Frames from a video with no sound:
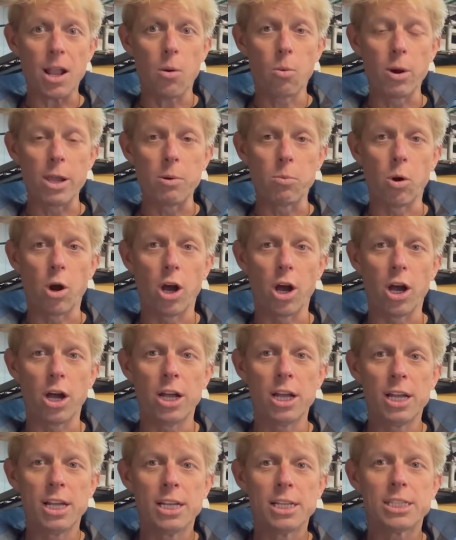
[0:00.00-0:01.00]
we were
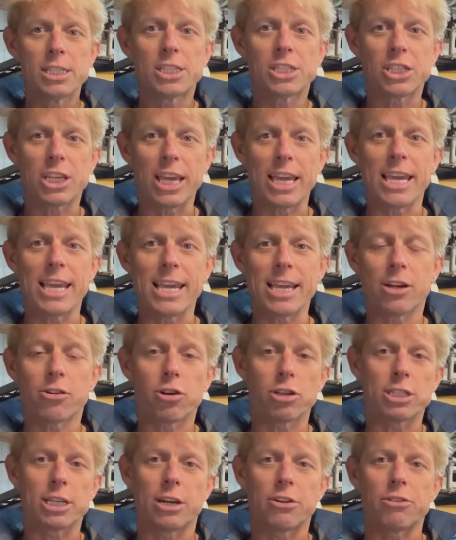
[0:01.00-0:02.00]
skiing,
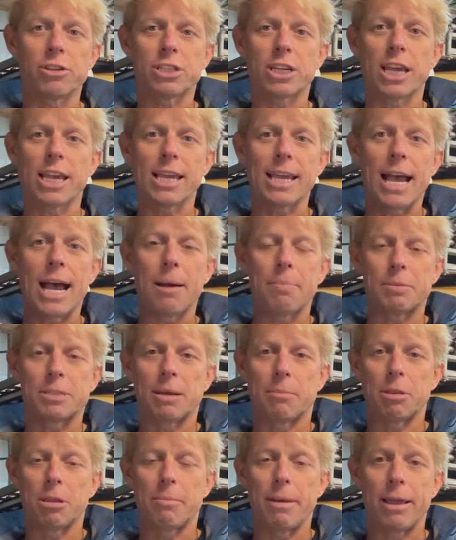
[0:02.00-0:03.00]
cross-country skiing up
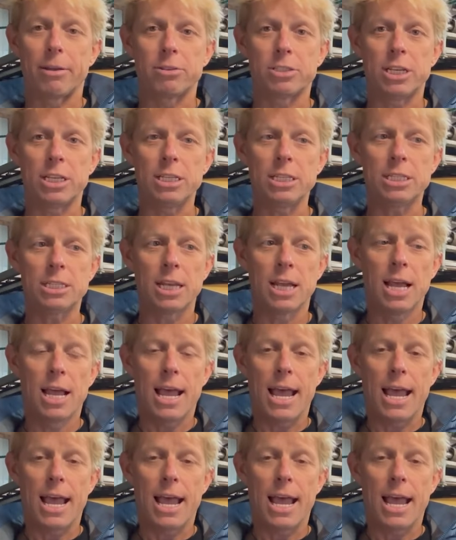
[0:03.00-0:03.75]
some of the mountains.